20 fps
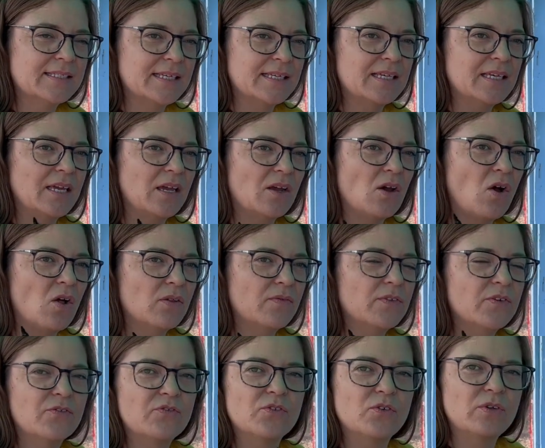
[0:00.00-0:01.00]
Like all of
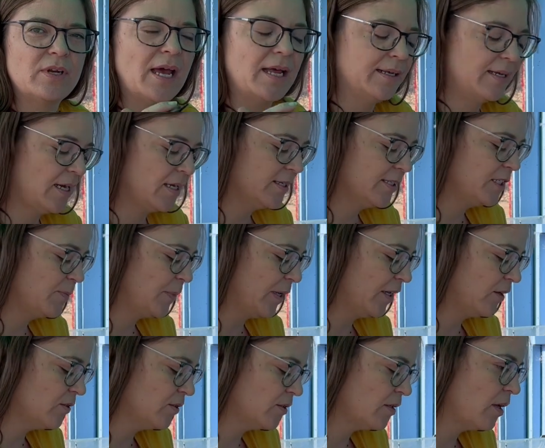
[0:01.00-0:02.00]
the fruit had kind of
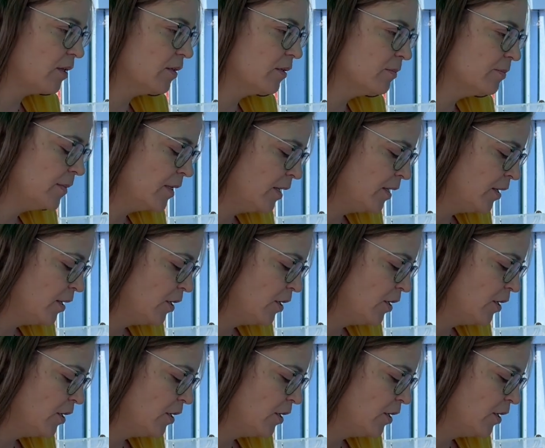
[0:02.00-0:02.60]
speckles on them.